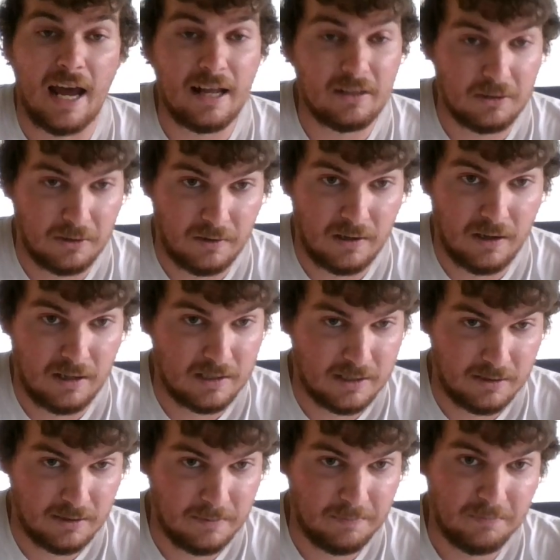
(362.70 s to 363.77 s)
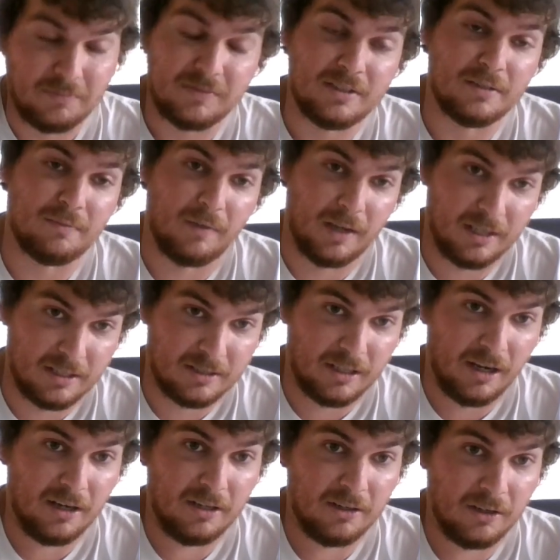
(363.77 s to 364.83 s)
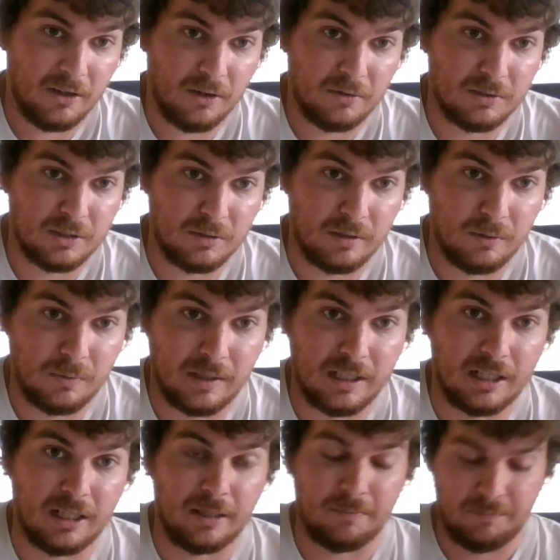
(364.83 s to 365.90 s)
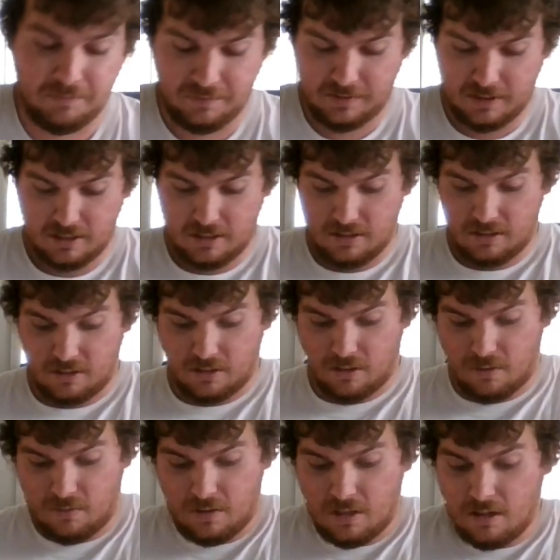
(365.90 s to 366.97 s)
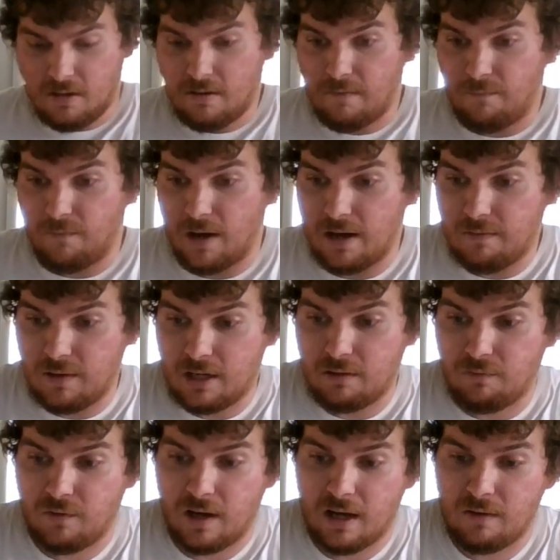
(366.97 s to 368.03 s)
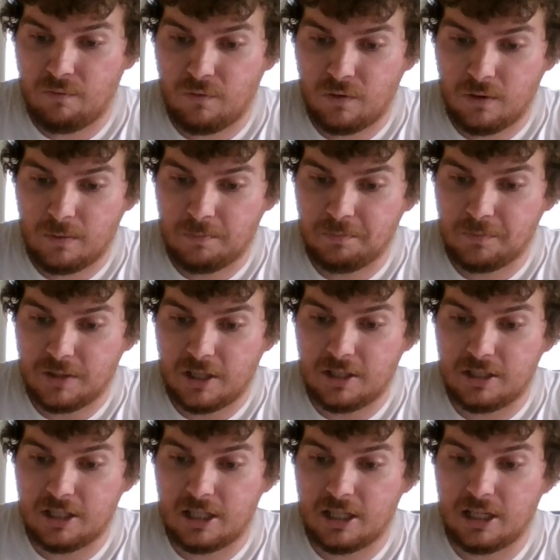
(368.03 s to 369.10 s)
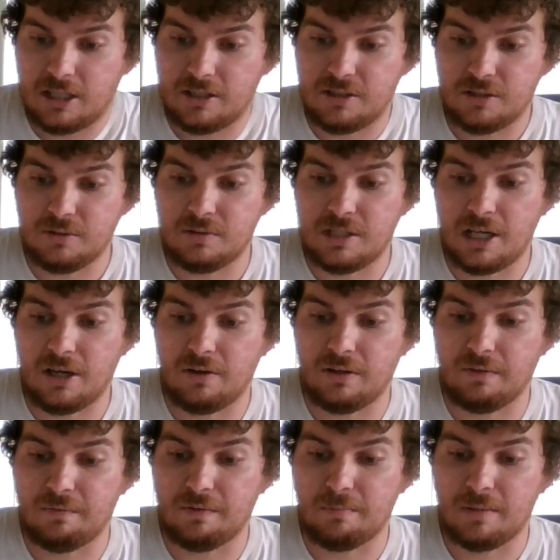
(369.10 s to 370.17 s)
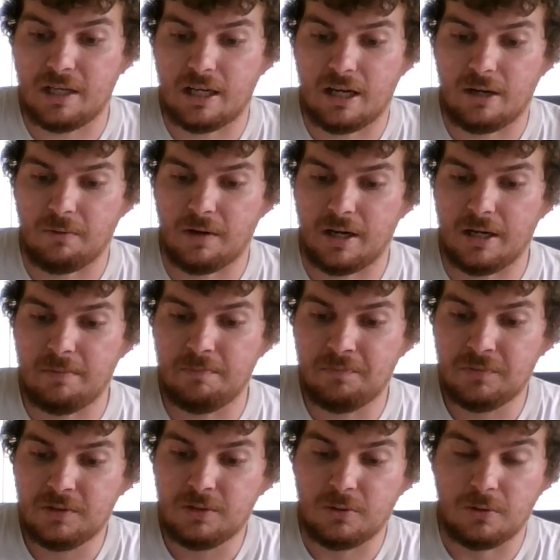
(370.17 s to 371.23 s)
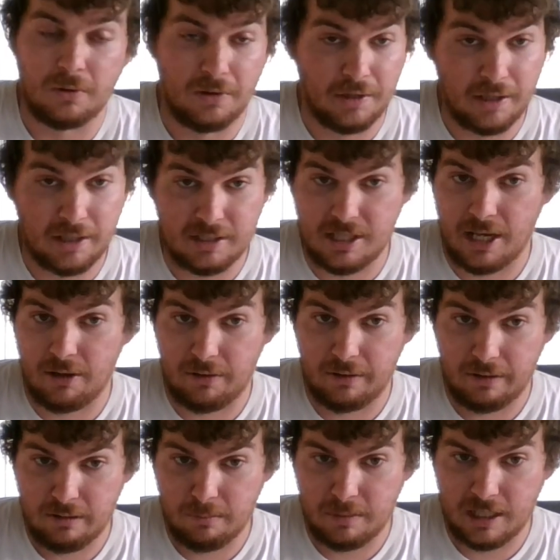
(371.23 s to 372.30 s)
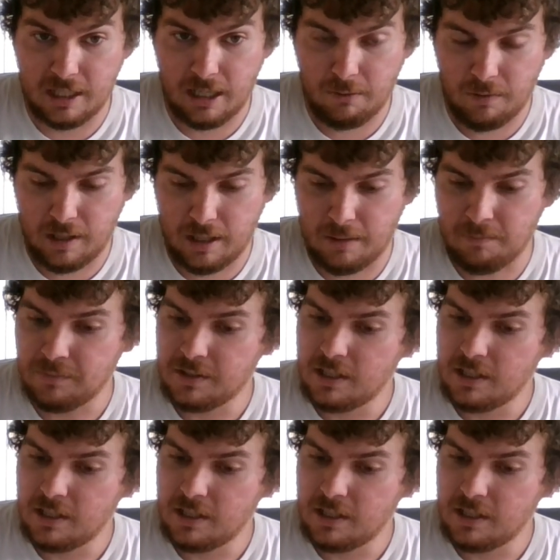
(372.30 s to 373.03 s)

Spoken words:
at their concert, if I decided to go to it one day. So, 5 out of 5 for Undead Ahead 2, Tale of the Midnight Ride, or The Tale of the Midnight Ride.